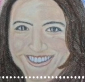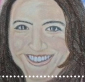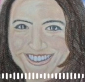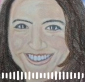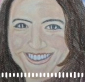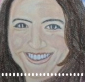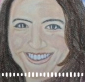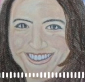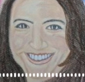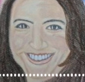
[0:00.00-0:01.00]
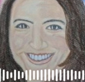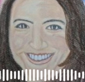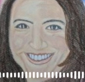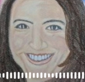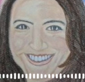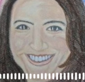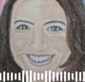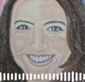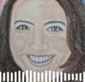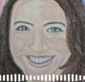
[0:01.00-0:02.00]
You know, you, you, you finally get
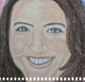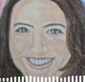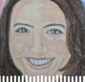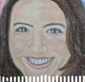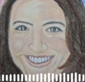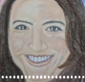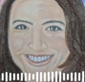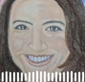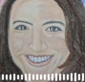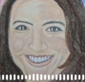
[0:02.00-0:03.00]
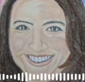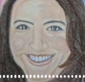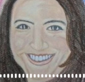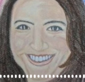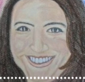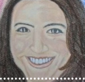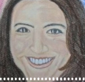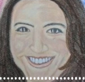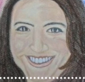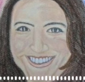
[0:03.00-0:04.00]
somewhere. It's like, oh my God, I,
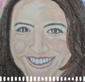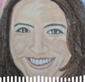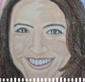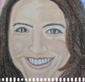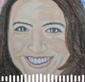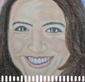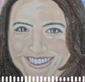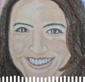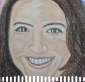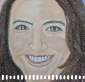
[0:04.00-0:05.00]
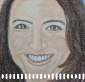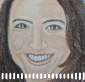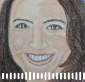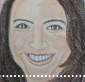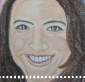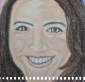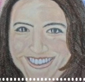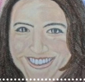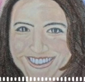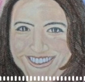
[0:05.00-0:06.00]
I got to go further. Do I really?
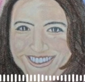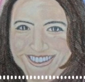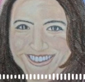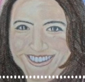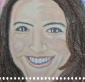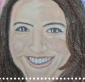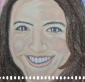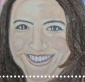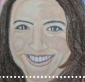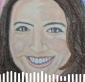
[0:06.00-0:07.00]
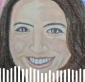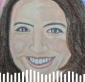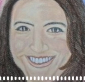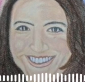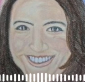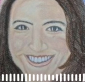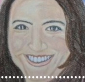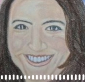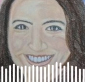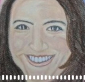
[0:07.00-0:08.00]
You do really. Um, it's
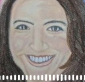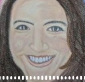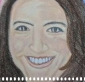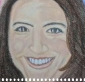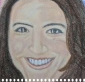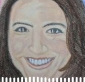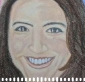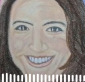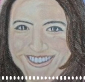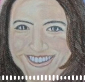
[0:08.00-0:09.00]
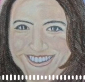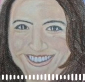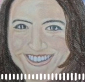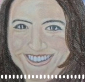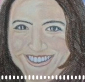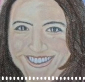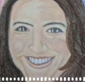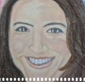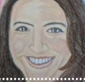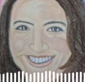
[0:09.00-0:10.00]
important that you keep ascending the mountain. It's
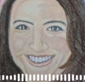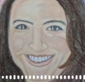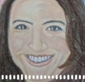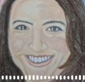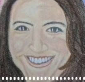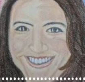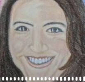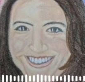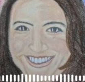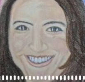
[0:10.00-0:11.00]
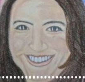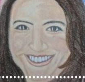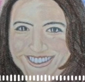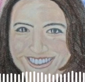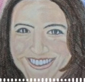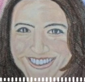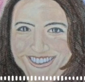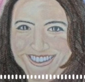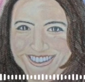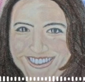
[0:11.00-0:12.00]
important that you keep moving forward
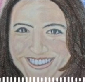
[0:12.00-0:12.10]
on Monday